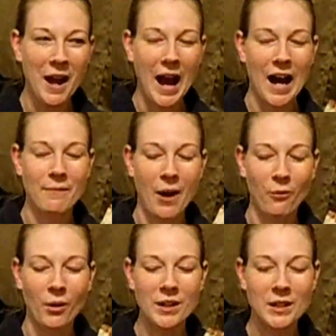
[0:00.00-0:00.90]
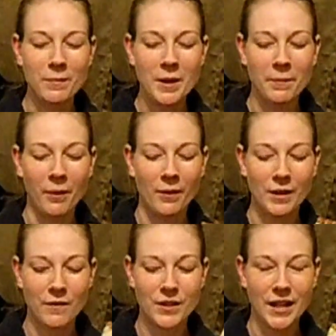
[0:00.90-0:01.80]
I want it to be a part of
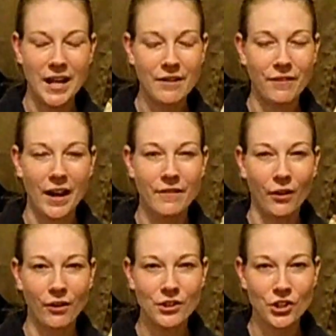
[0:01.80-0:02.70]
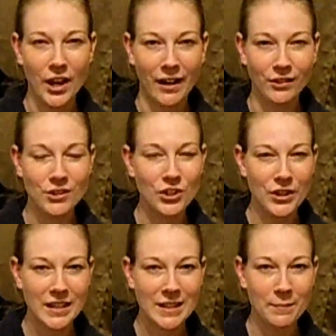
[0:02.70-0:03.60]
the Take 5 Art Challenge
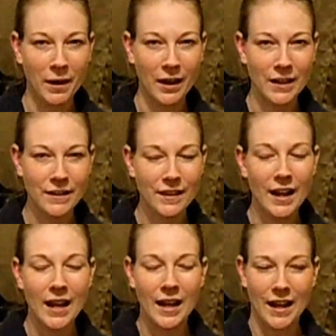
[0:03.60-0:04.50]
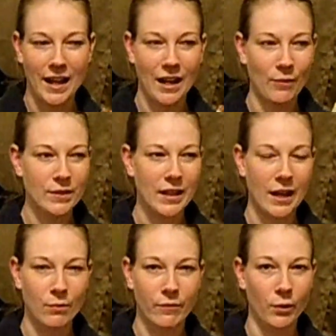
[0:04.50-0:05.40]
this month, and I was like,
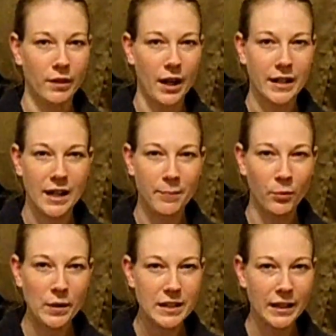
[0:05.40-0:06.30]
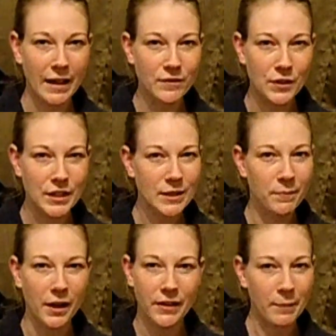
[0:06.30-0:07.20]
we've only got a couple weeks left of this
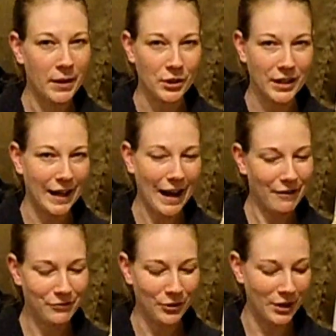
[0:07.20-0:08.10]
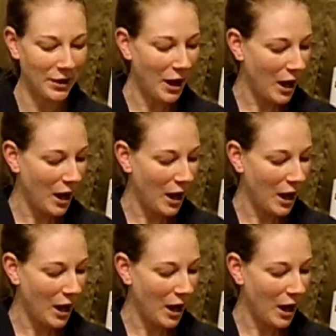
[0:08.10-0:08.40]
month, I better get after it.